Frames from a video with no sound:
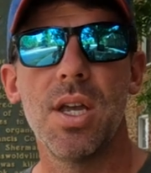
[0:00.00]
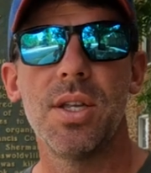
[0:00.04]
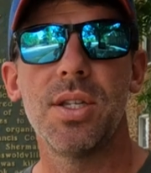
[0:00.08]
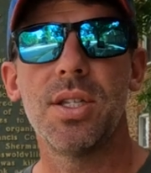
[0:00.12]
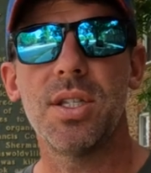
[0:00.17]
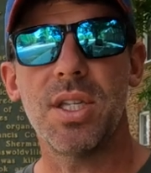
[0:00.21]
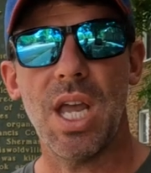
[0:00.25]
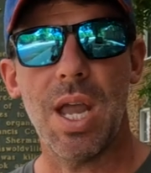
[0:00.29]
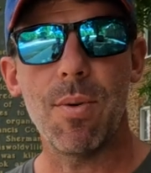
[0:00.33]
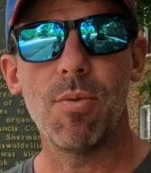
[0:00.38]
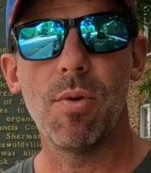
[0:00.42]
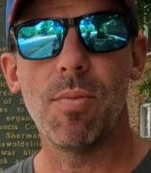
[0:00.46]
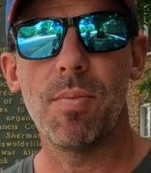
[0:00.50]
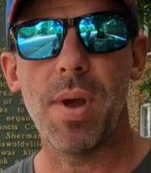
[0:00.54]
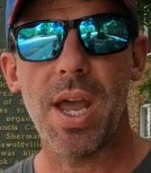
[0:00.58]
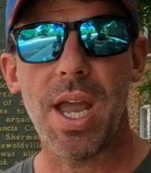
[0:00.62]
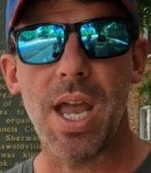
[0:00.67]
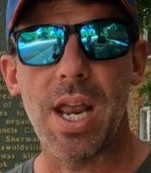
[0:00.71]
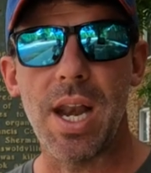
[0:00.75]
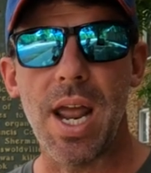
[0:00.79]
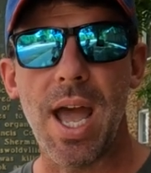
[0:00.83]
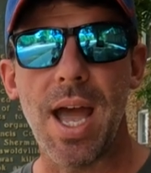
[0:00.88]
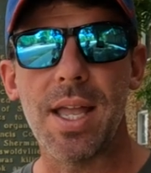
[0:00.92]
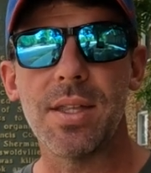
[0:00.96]
saber
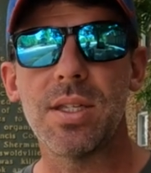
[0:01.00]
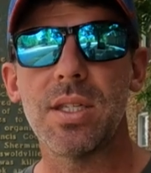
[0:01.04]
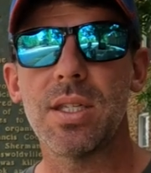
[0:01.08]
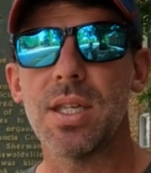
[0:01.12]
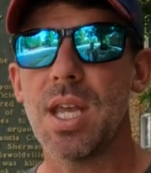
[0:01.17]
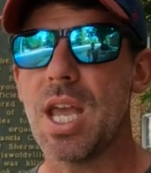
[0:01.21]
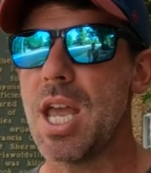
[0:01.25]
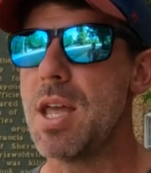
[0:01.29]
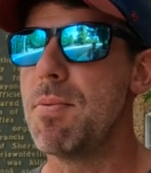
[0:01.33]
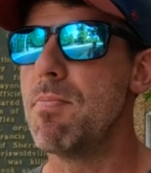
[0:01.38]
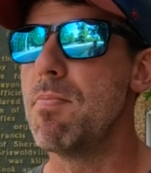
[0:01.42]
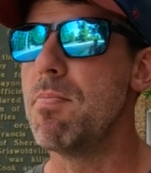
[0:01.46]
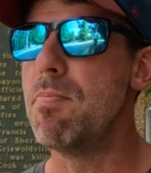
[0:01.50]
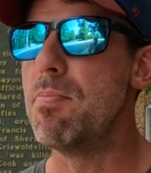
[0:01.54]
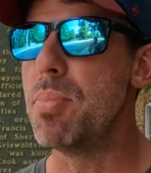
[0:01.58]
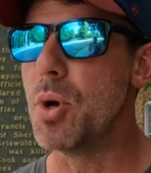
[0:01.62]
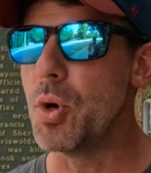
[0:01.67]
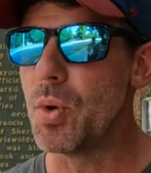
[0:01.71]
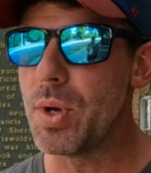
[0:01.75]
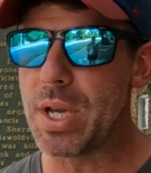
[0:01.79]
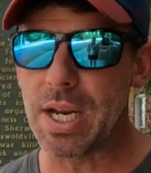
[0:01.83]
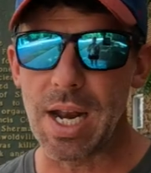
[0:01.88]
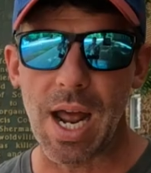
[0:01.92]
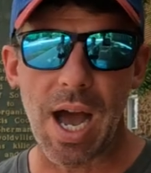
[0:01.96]
bayonets, and
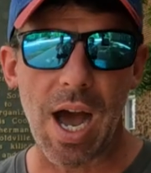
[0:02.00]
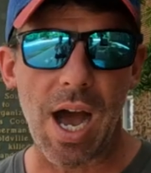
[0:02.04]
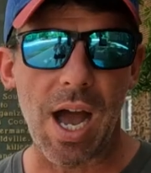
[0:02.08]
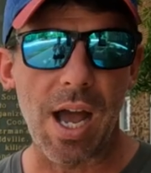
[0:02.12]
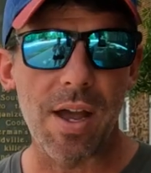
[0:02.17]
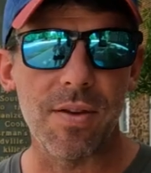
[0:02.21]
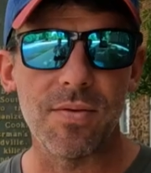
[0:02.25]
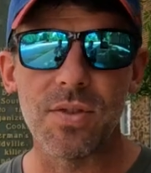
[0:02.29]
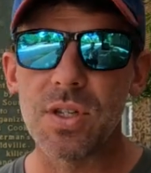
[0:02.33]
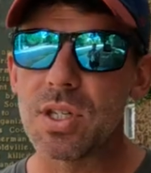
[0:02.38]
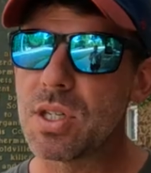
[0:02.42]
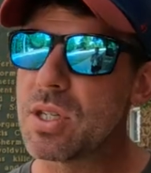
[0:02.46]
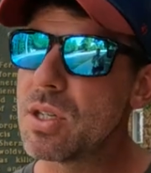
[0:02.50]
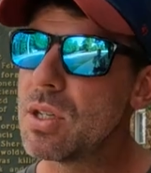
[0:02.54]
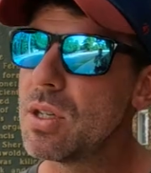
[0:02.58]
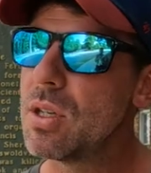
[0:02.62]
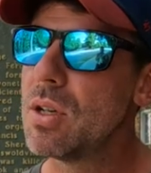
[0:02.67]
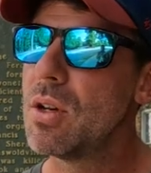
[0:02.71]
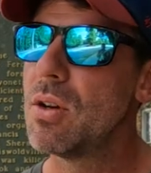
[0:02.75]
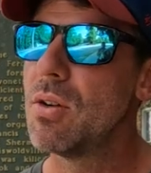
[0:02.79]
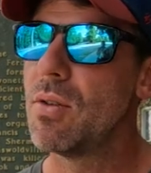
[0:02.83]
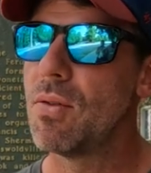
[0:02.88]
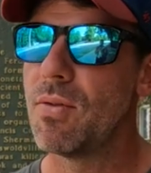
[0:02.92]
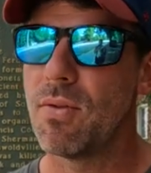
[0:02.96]
Bowie knives
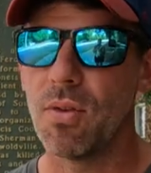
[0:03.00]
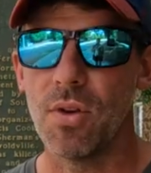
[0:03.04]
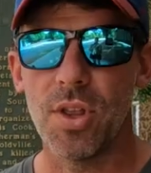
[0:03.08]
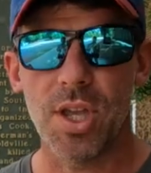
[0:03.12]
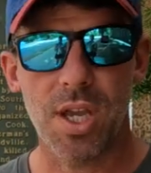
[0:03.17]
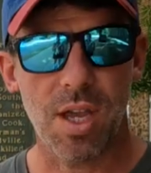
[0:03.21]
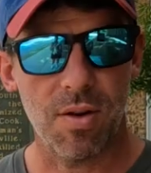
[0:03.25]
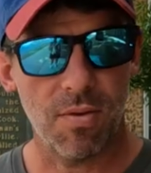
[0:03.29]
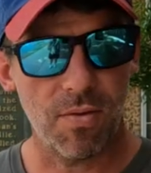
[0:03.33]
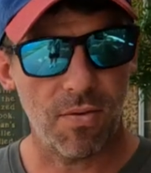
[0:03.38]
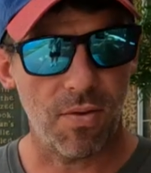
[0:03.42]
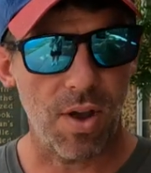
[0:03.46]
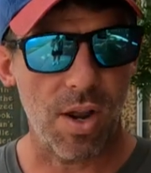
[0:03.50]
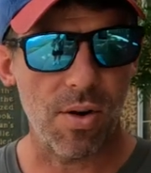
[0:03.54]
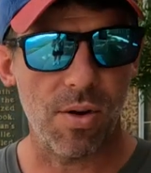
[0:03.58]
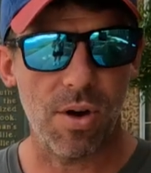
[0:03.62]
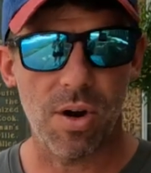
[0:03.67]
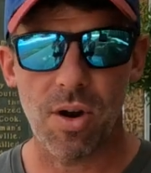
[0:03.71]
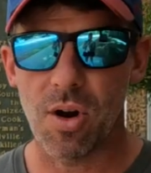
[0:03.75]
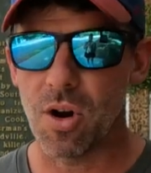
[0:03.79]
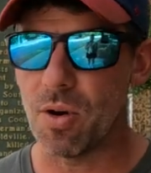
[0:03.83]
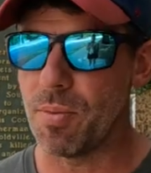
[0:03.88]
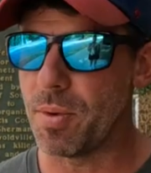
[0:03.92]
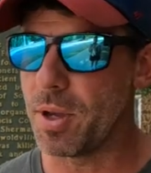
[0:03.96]
for the
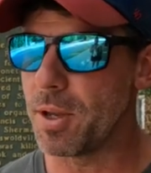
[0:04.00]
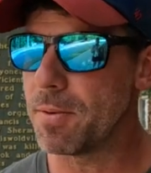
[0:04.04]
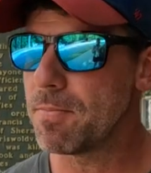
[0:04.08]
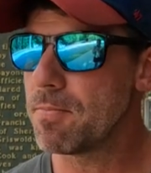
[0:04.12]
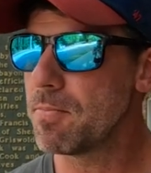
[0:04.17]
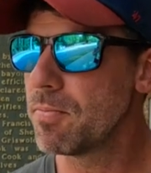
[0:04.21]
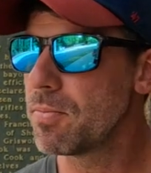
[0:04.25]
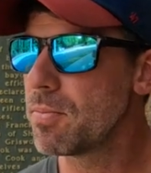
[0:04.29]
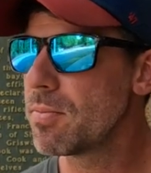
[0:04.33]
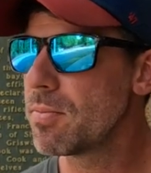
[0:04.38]
Confederate Army.